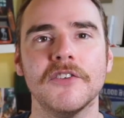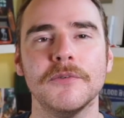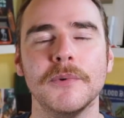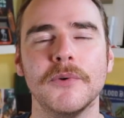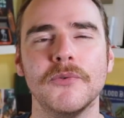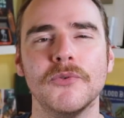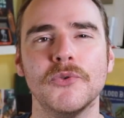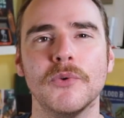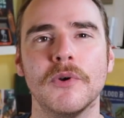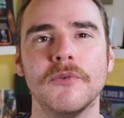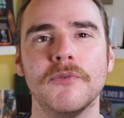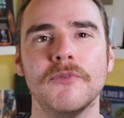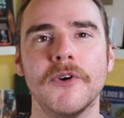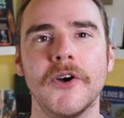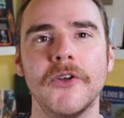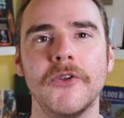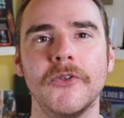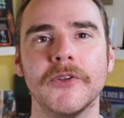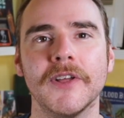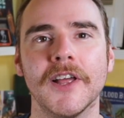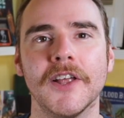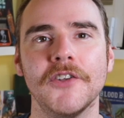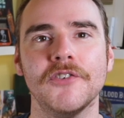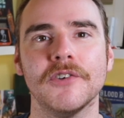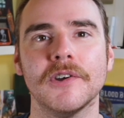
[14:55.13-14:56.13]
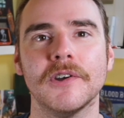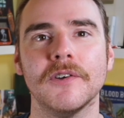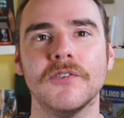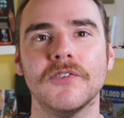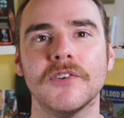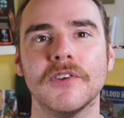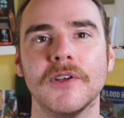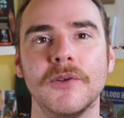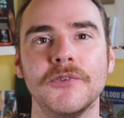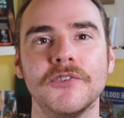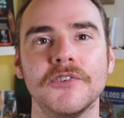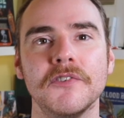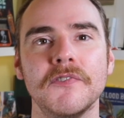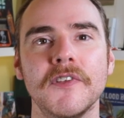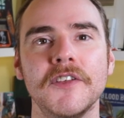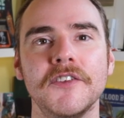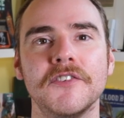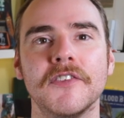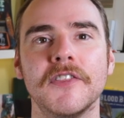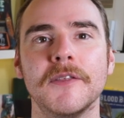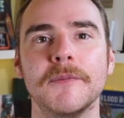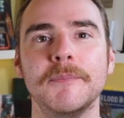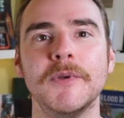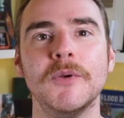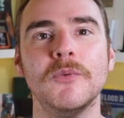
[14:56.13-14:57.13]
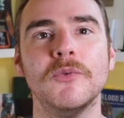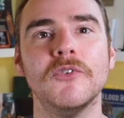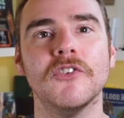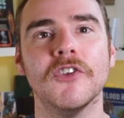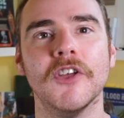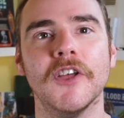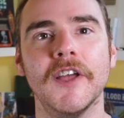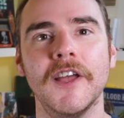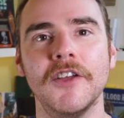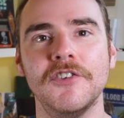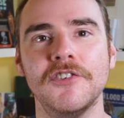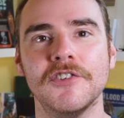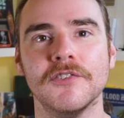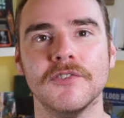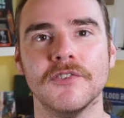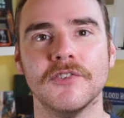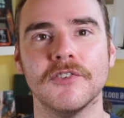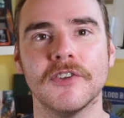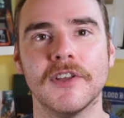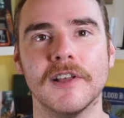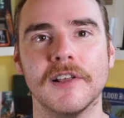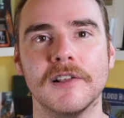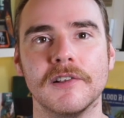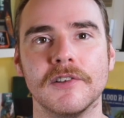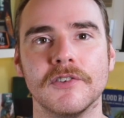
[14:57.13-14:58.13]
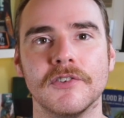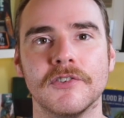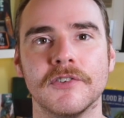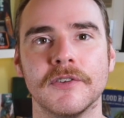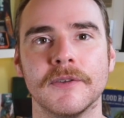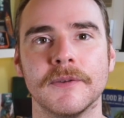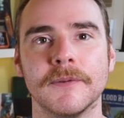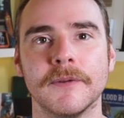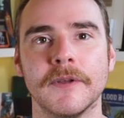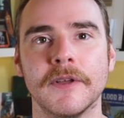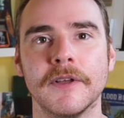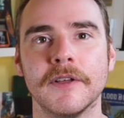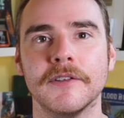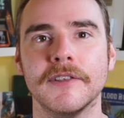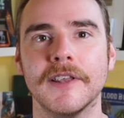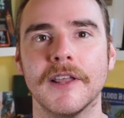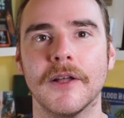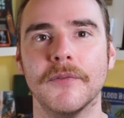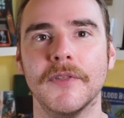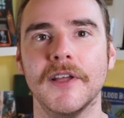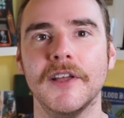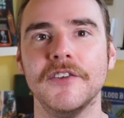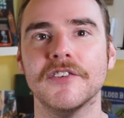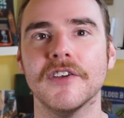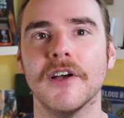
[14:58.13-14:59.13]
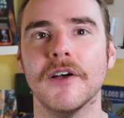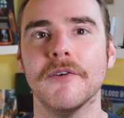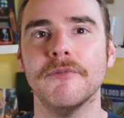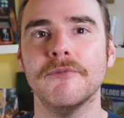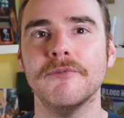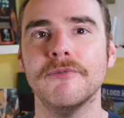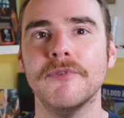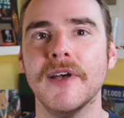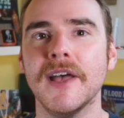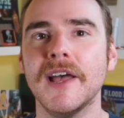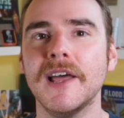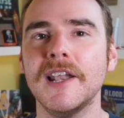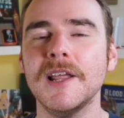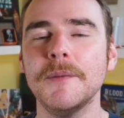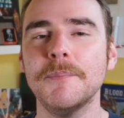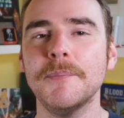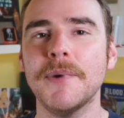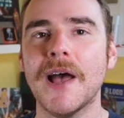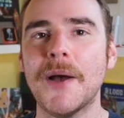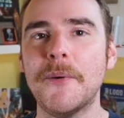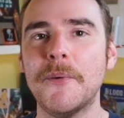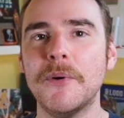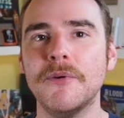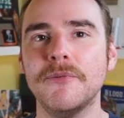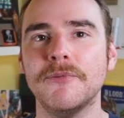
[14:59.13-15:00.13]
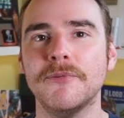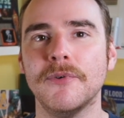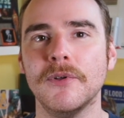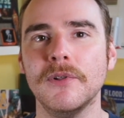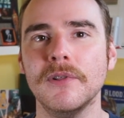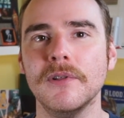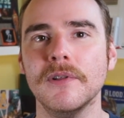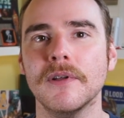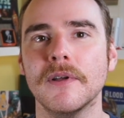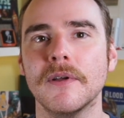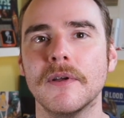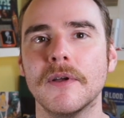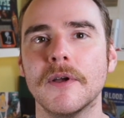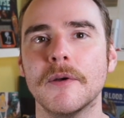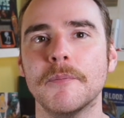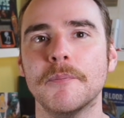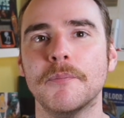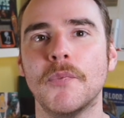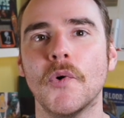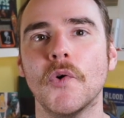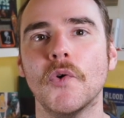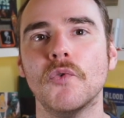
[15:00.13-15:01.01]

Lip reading: to move on to our final category of skills, and these are the mutation skills. Now these are fairly powerful, but